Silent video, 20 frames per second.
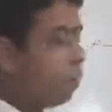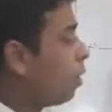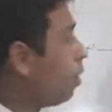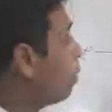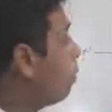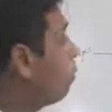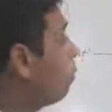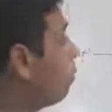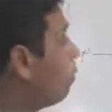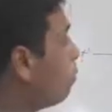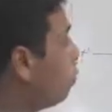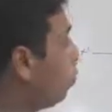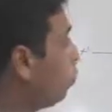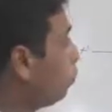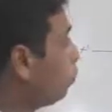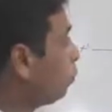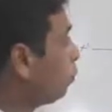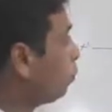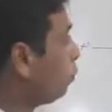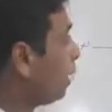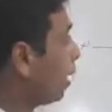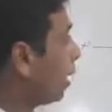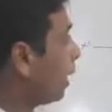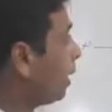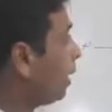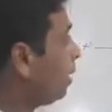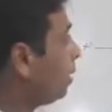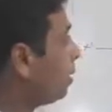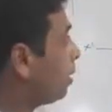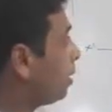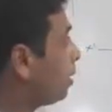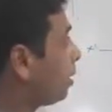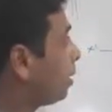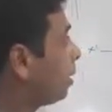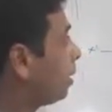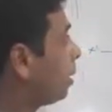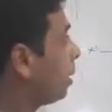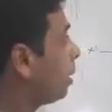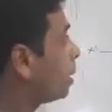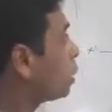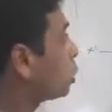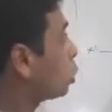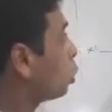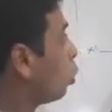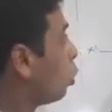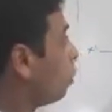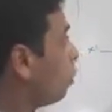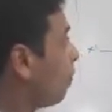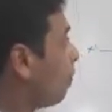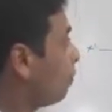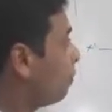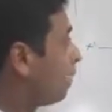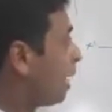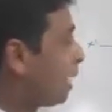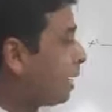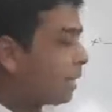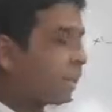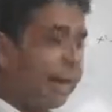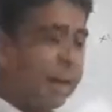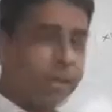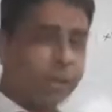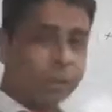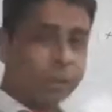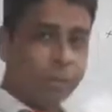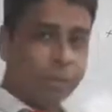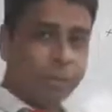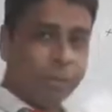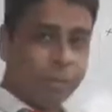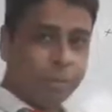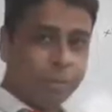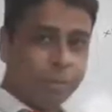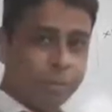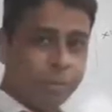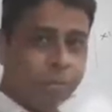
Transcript: we won't find the slope of that tangent.